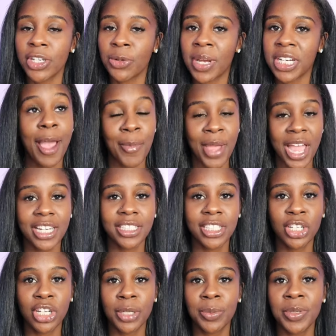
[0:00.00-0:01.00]
video, I'm
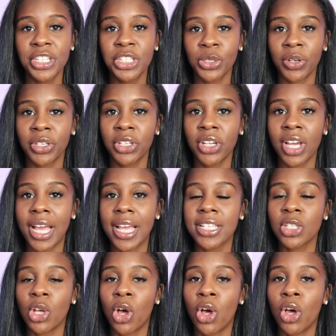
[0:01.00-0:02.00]
actually going to be showing you
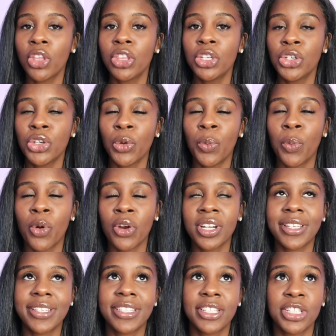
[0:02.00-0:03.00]
guys all the
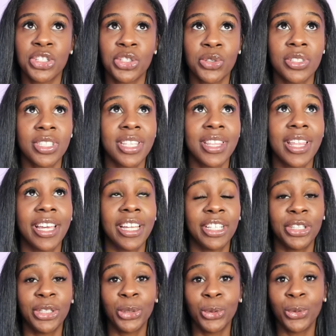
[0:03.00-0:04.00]
newborn essentials
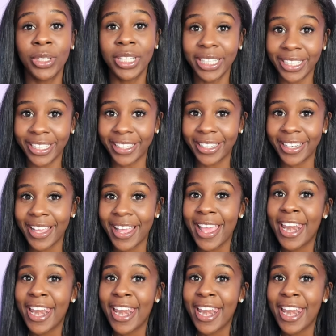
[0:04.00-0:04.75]
that you need.